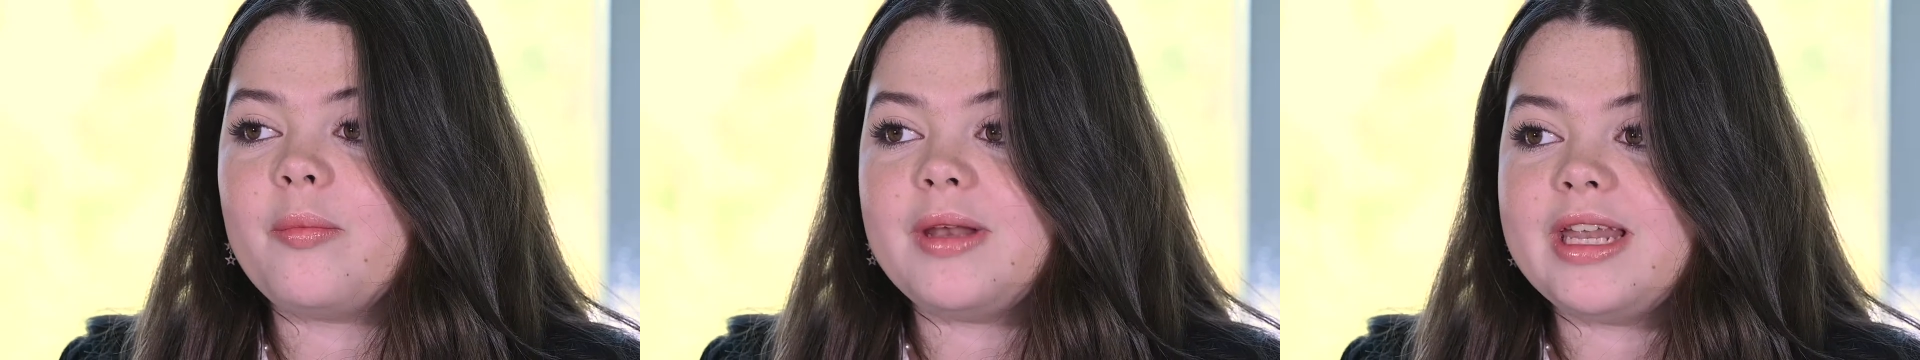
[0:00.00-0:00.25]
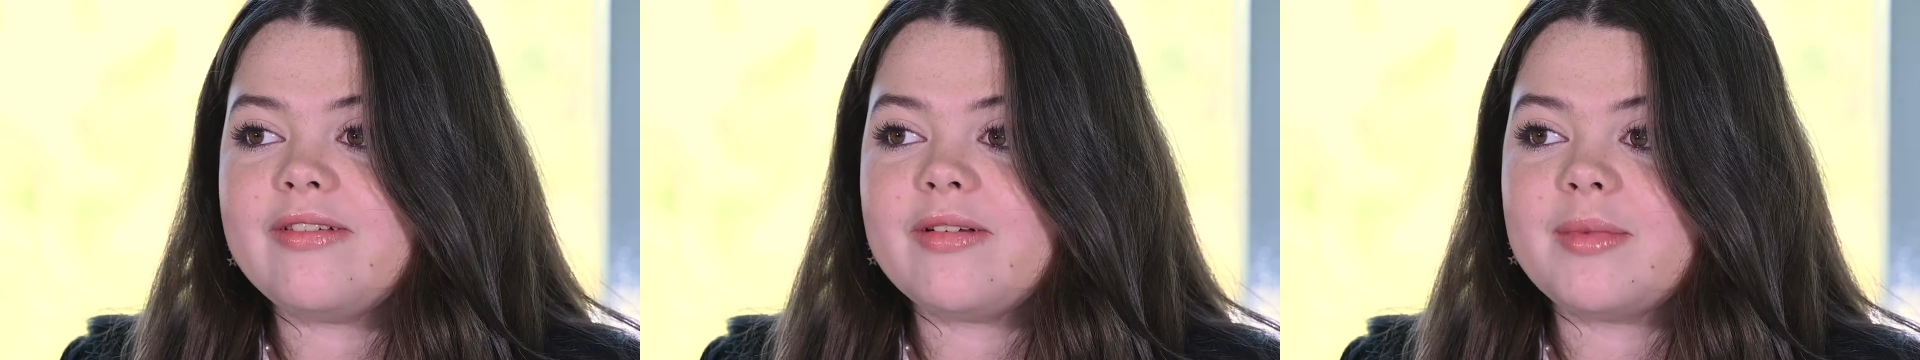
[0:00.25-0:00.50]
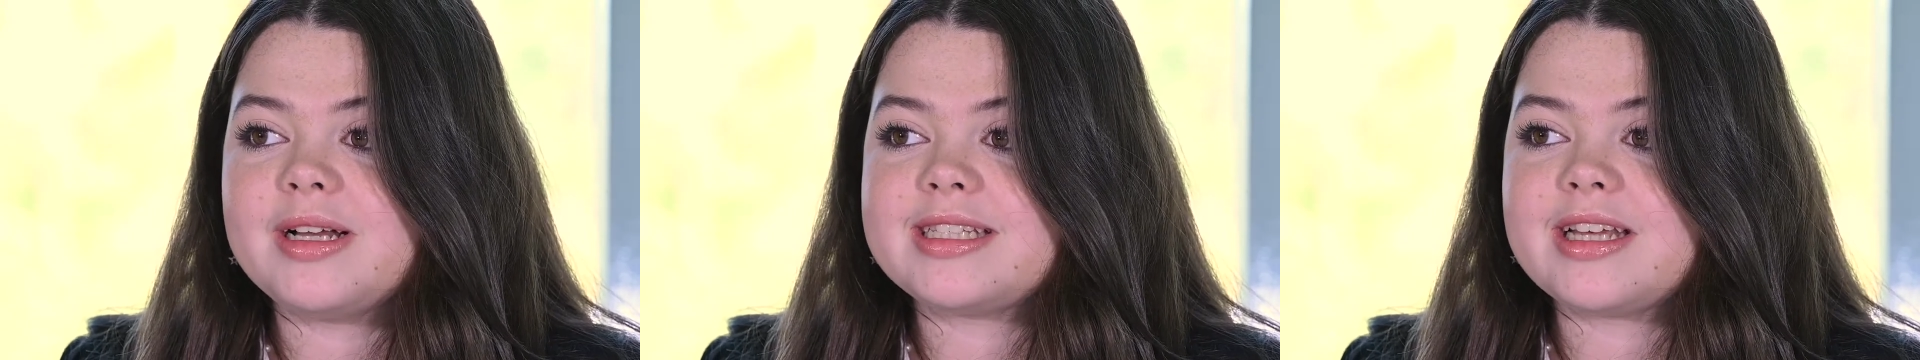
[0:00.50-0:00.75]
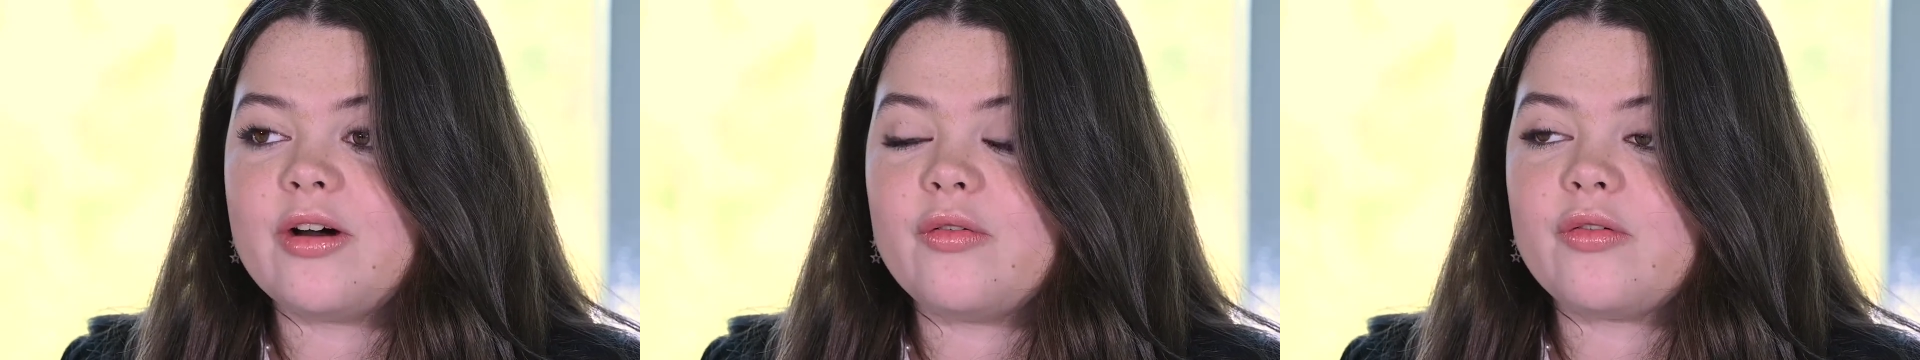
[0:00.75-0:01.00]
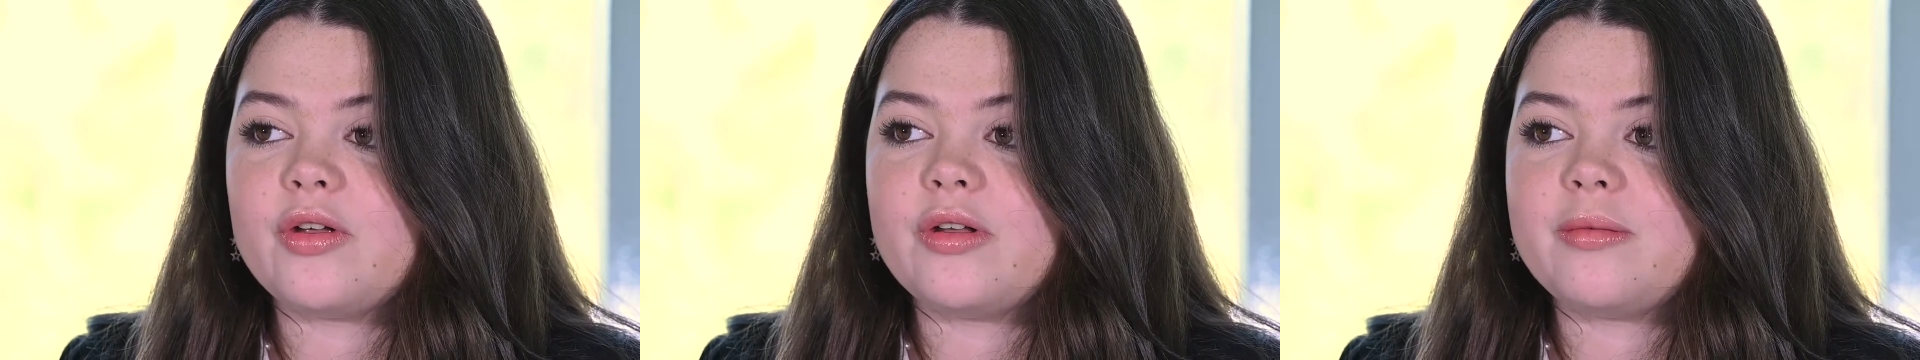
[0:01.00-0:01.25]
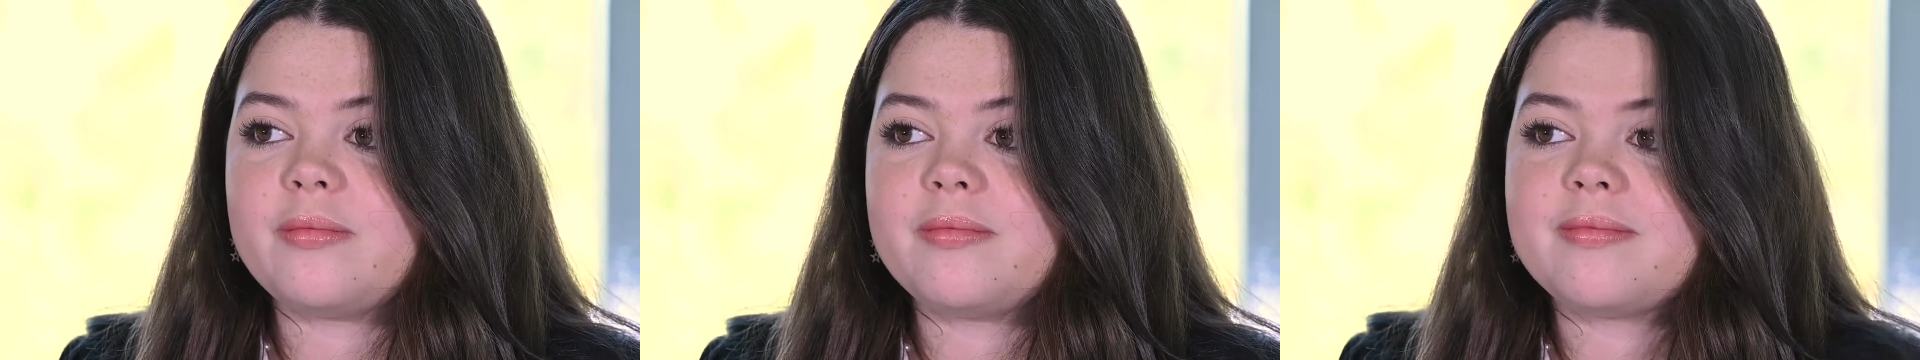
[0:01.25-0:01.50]
believe in myself
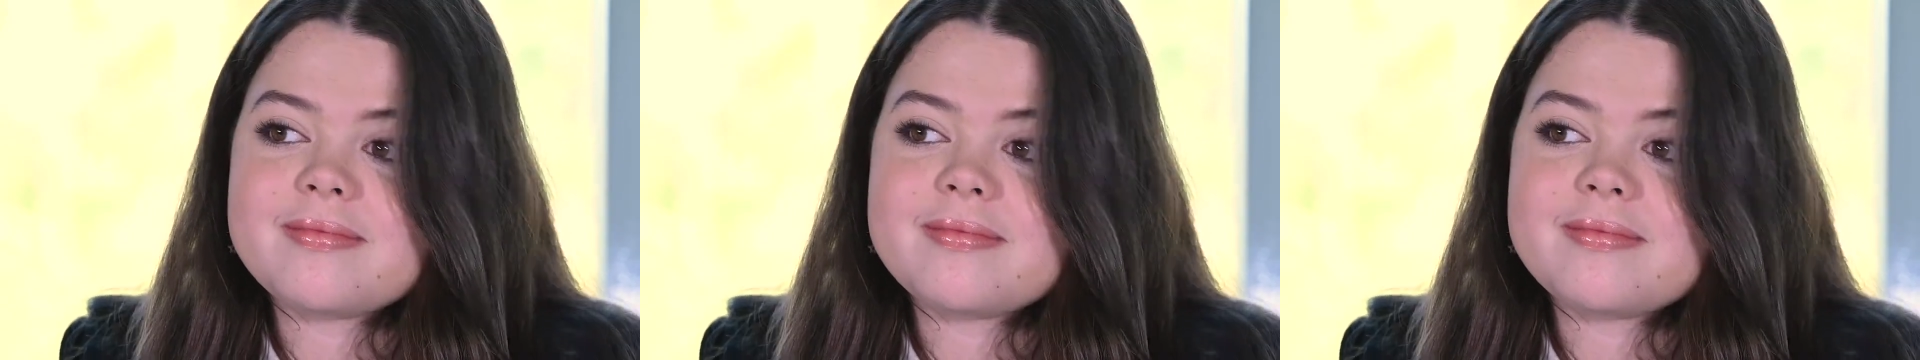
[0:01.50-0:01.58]
and